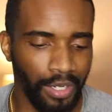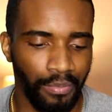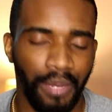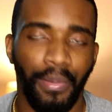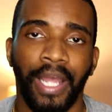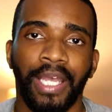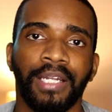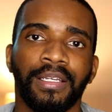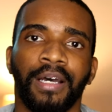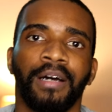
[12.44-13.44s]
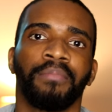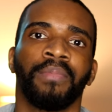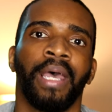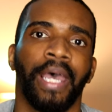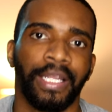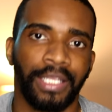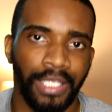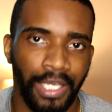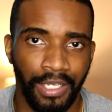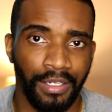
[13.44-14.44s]
you, but my income at
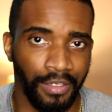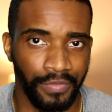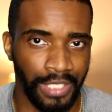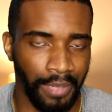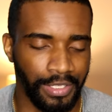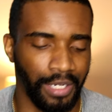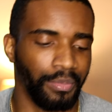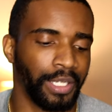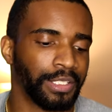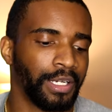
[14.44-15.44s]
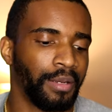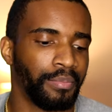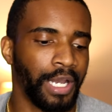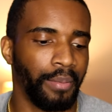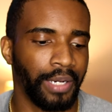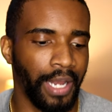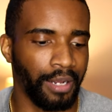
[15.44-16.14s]
the end of September ended up coming